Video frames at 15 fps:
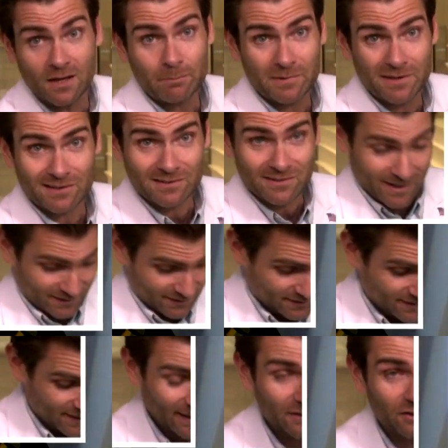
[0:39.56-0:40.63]
because that's a
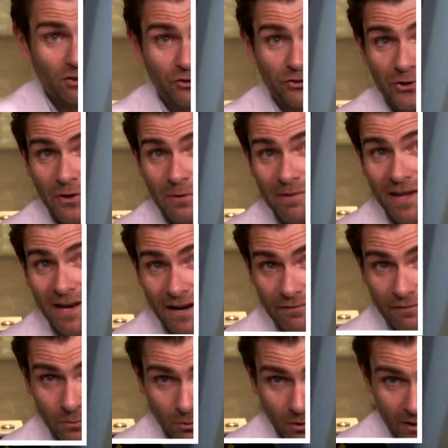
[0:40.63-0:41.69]
technical term that
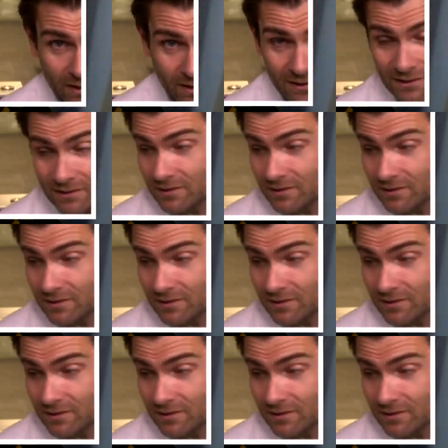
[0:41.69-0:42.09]
everyone